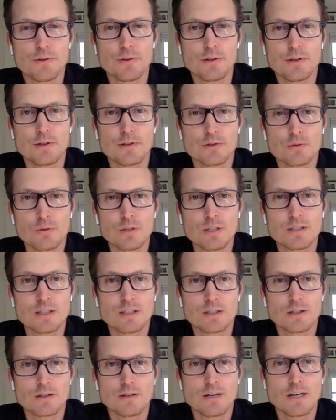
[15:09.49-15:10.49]
the discrete
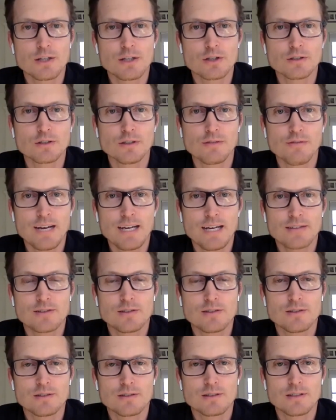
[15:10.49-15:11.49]
technological
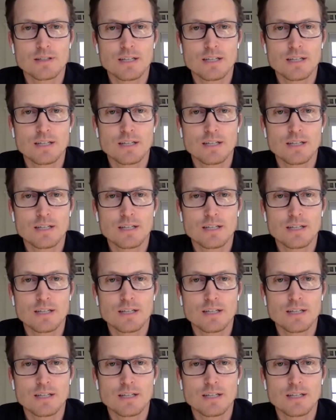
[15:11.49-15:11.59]
advances